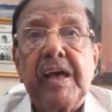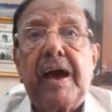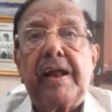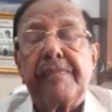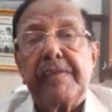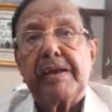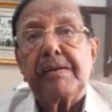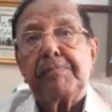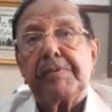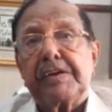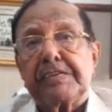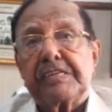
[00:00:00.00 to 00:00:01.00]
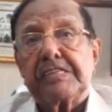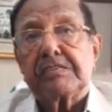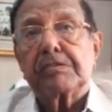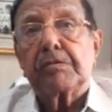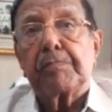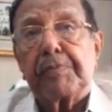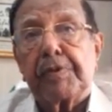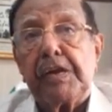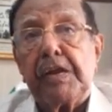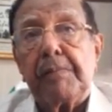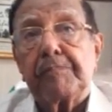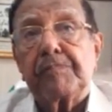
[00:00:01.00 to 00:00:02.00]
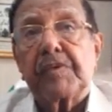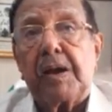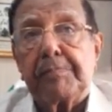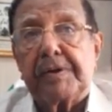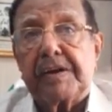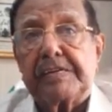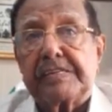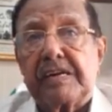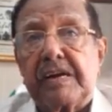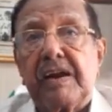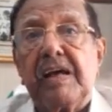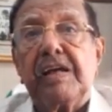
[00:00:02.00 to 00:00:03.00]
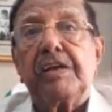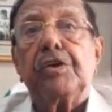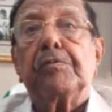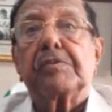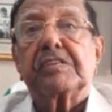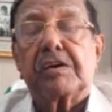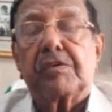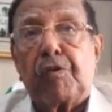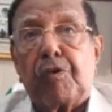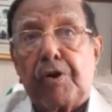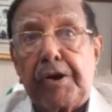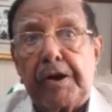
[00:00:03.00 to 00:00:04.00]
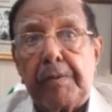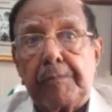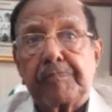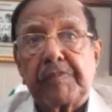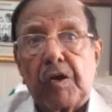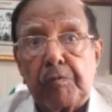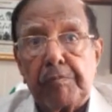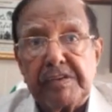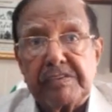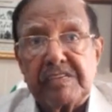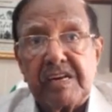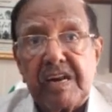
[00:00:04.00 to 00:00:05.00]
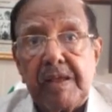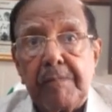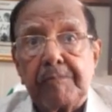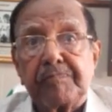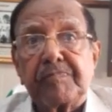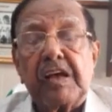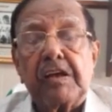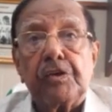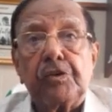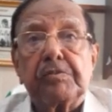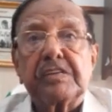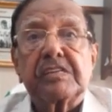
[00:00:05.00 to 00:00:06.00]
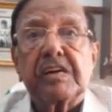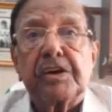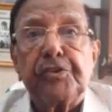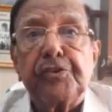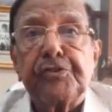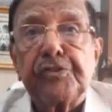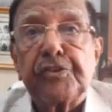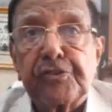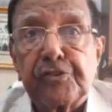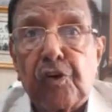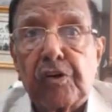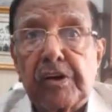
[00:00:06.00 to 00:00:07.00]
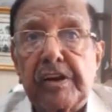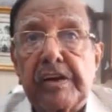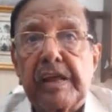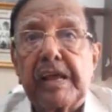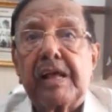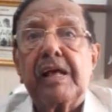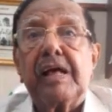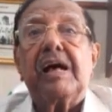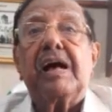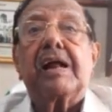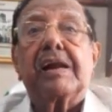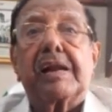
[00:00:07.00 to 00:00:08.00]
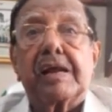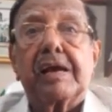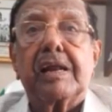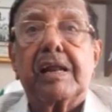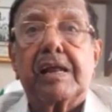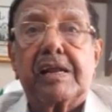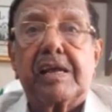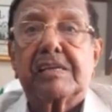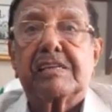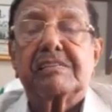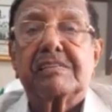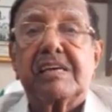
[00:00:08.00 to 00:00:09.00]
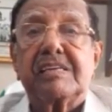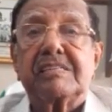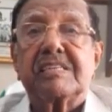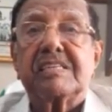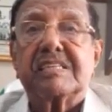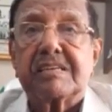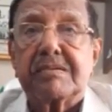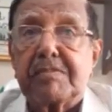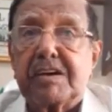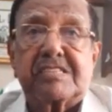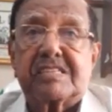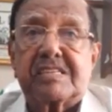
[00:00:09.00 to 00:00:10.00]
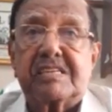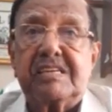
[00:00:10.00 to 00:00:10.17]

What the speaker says: And then patients with pre-hypertension, you must avoid obesity, you must reduce your salt intake, and regular exercise is a must.